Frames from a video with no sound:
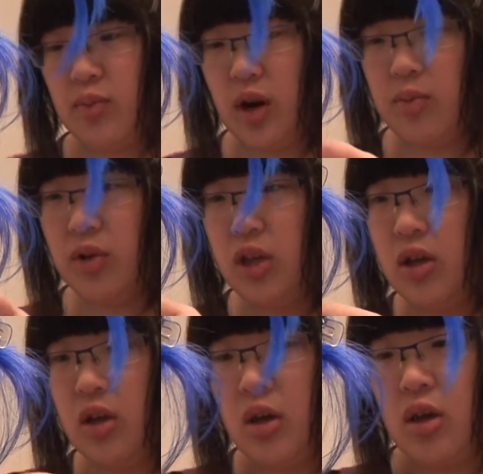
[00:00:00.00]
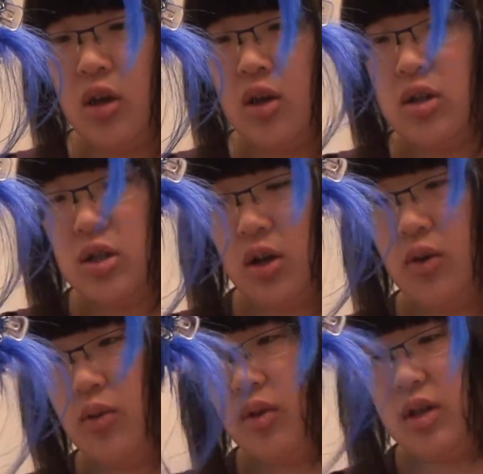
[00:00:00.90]
properly.
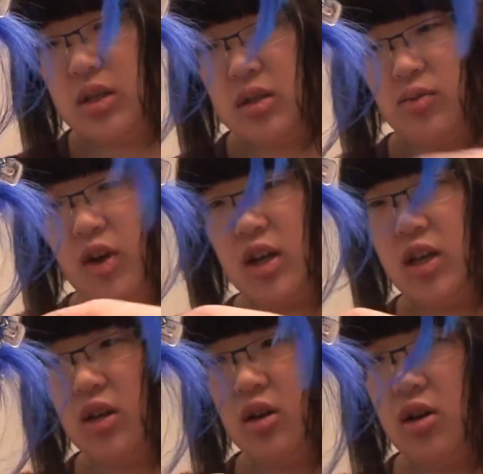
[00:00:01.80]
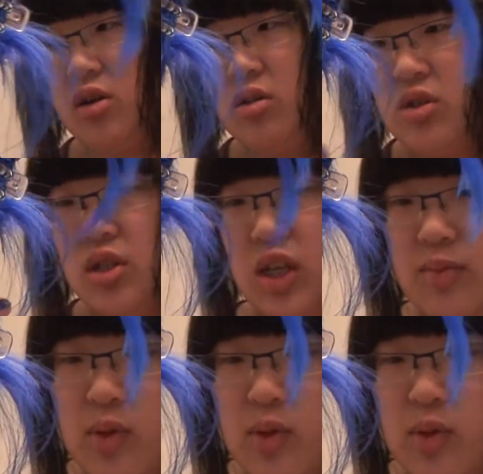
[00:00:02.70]
So this right here seems